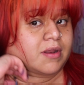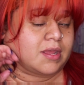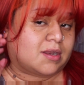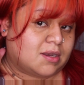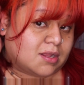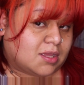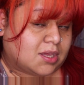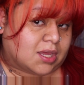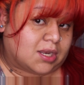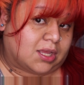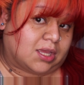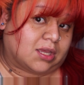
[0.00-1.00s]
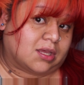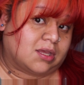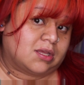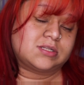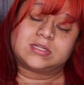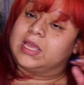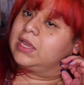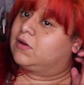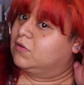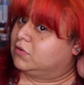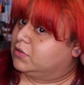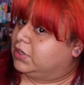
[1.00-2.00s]
it getting
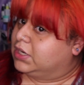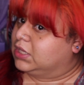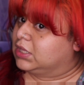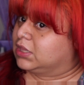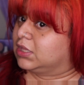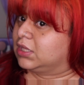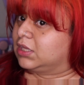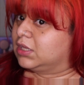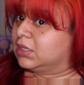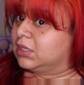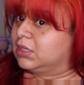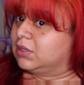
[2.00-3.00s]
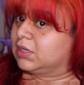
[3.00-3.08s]
tangled or anything. You